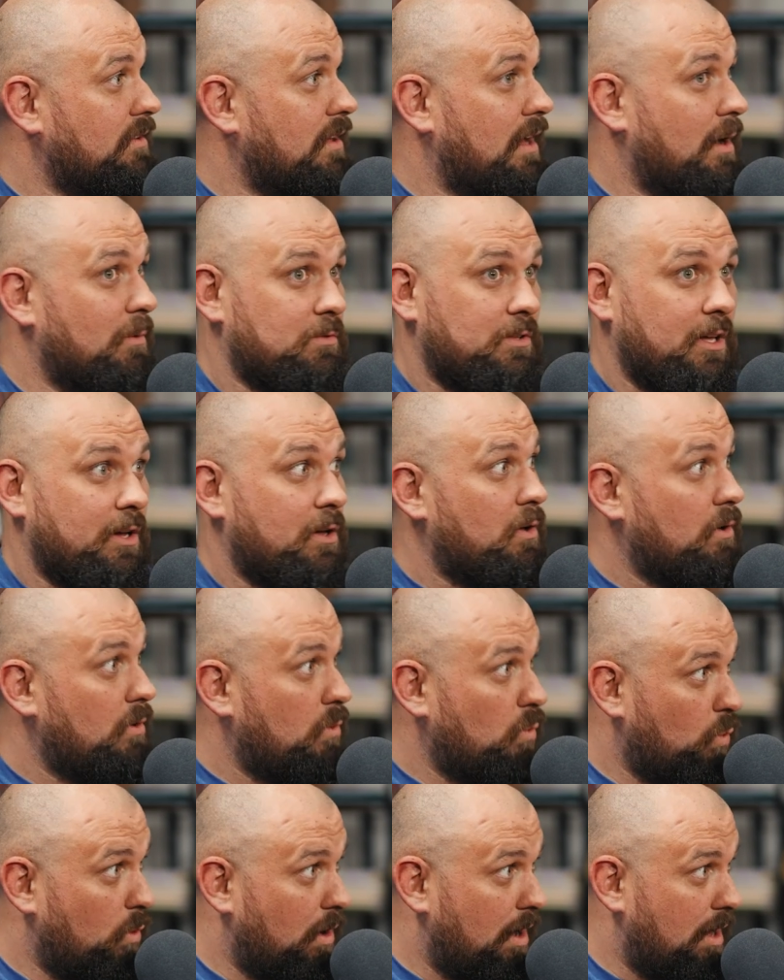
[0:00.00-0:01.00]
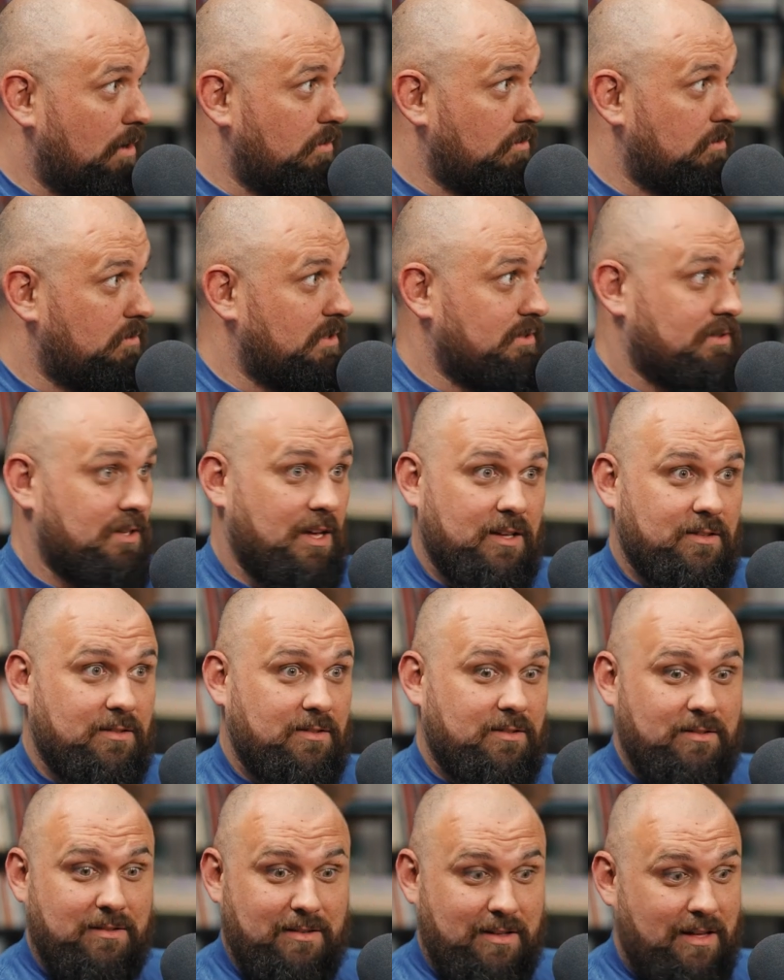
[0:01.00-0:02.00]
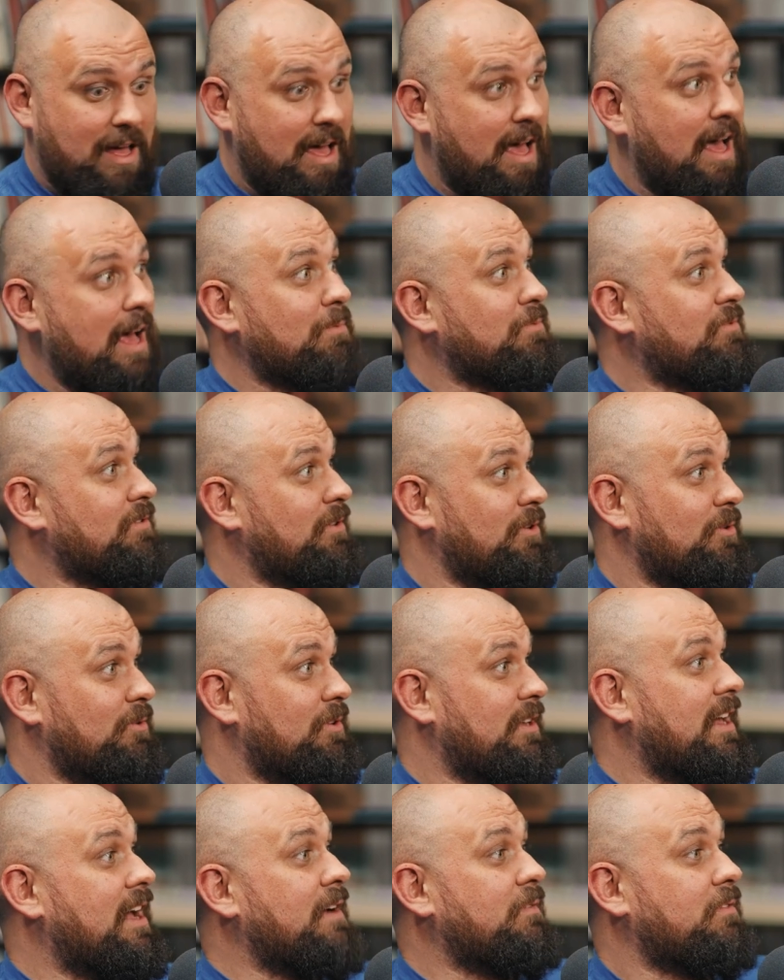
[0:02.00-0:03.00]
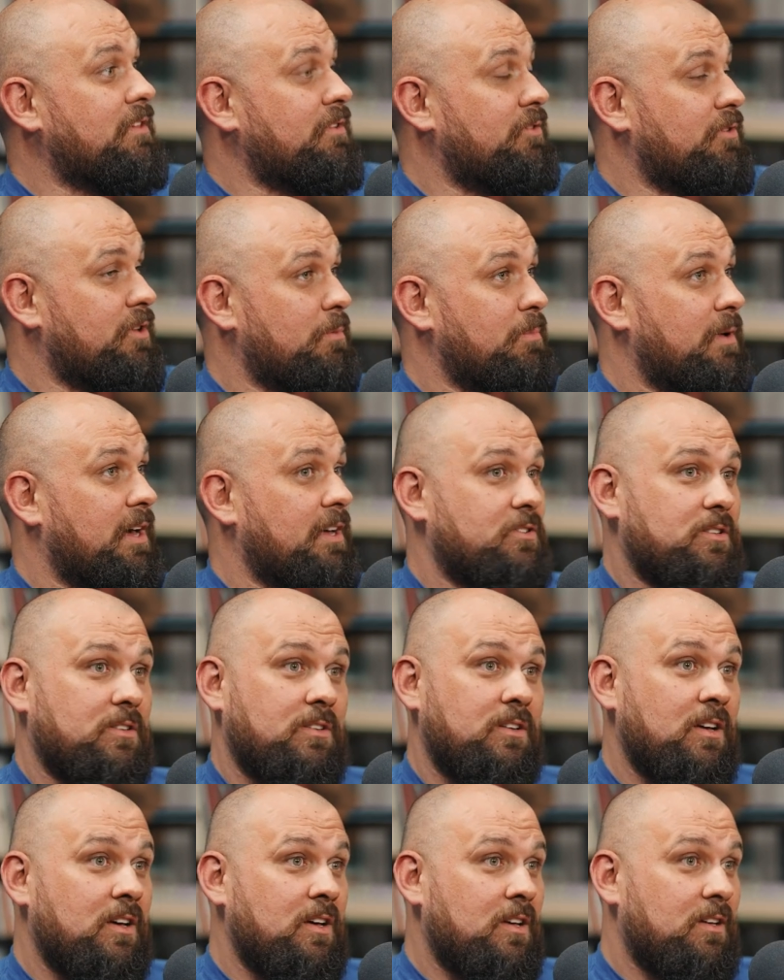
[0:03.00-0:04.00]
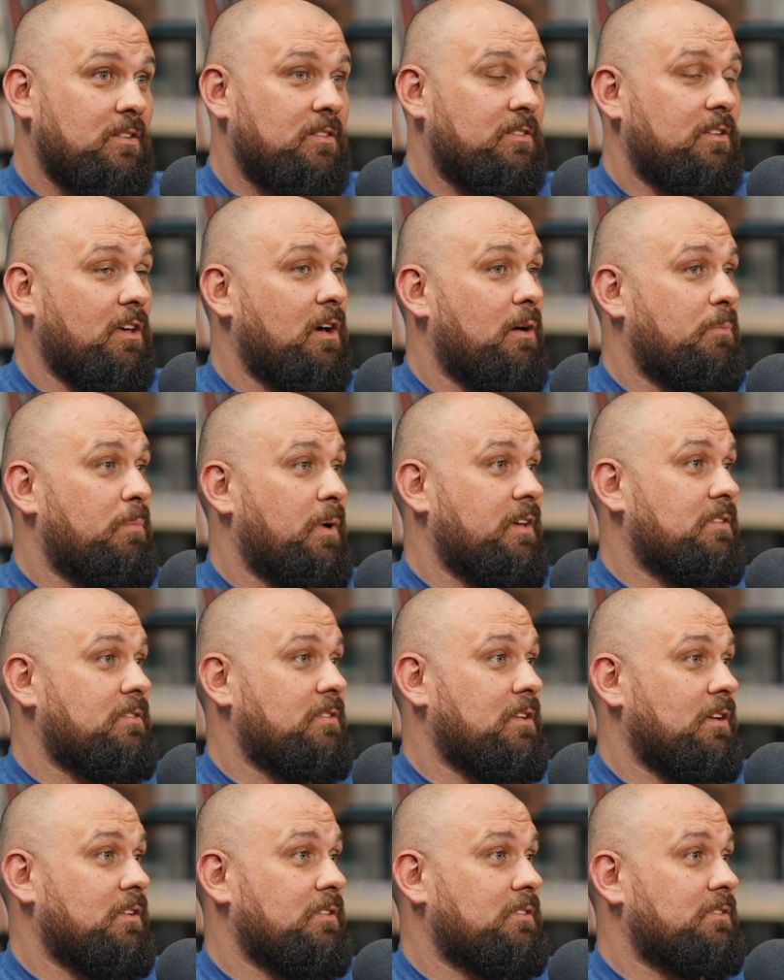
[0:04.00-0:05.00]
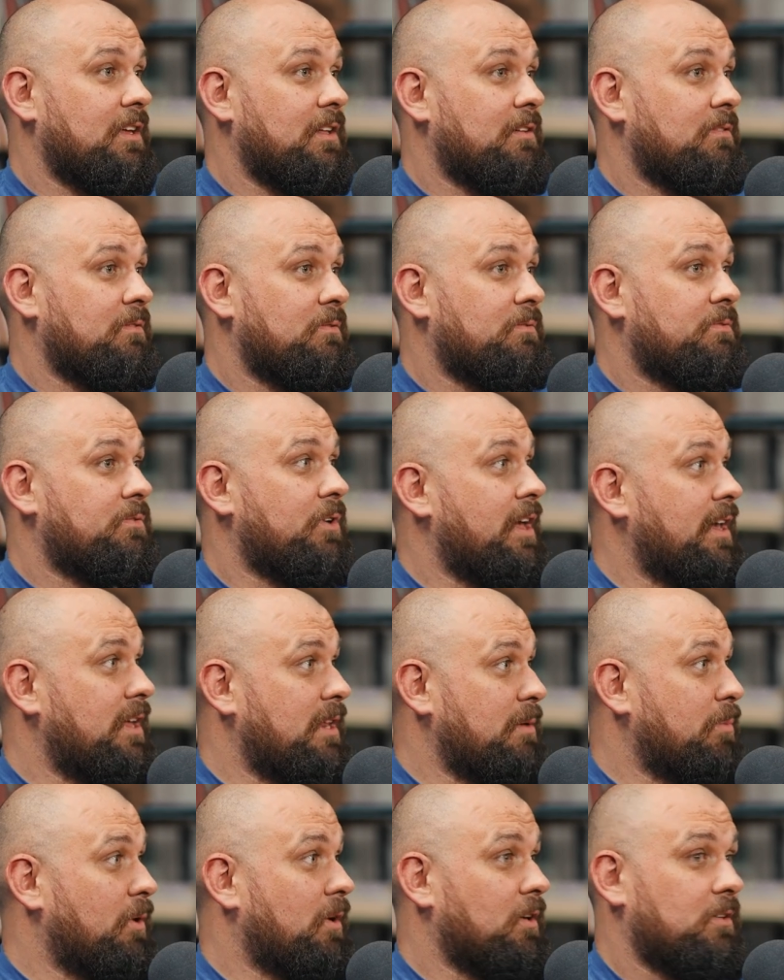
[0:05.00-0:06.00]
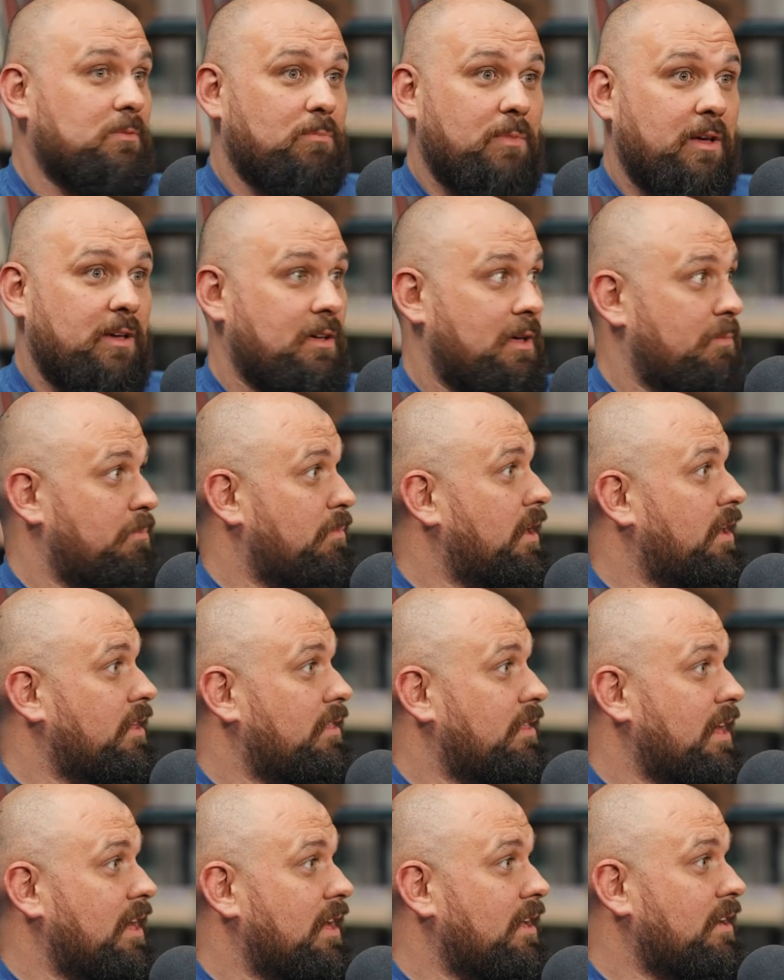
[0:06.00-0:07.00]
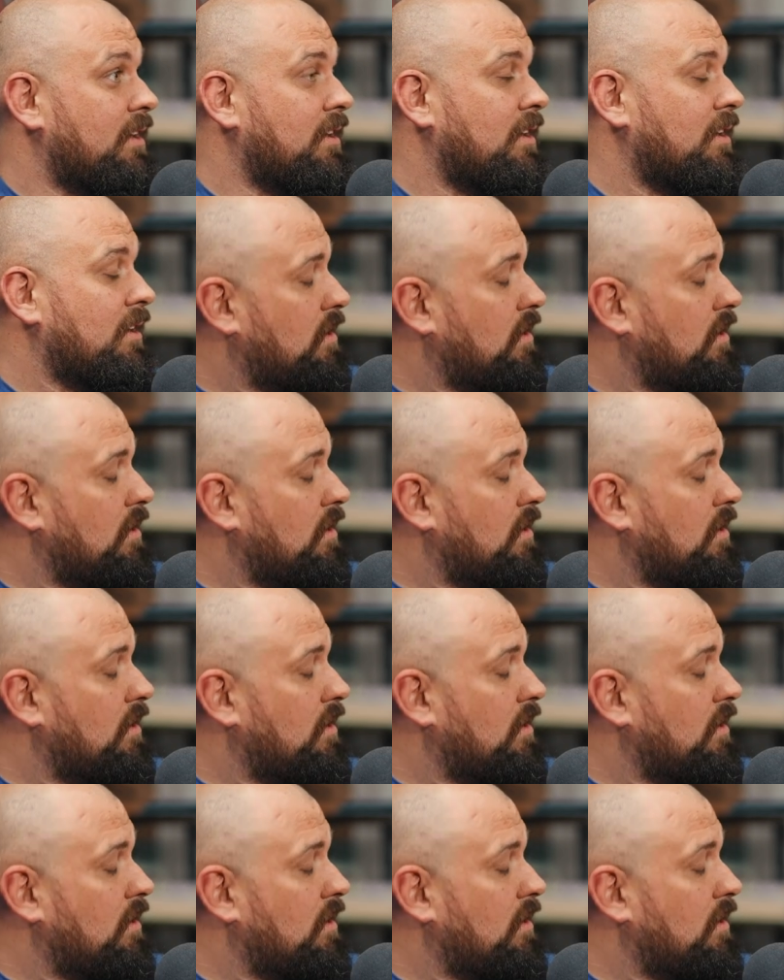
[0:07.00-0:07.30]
I was like, wow, this has absolutely everything you can imagine. Saw a bicycle on sale for $80. I'm like, I'm buying that.